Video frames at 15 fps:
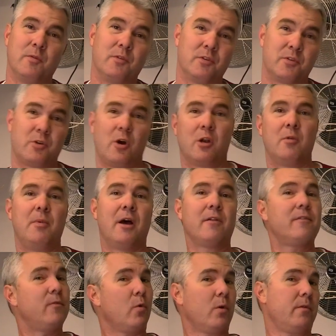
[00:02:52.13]
we've just talked
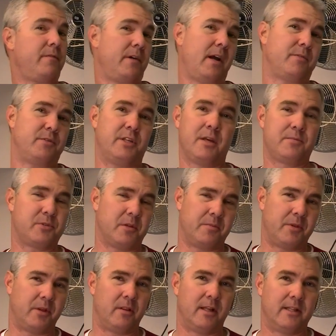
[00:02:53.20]
about, 4 or 5 steps,
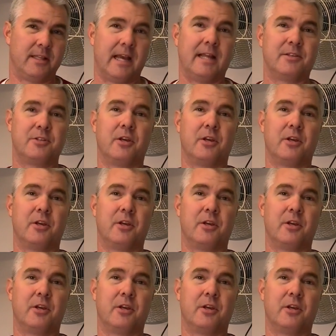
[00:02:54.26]
something like that.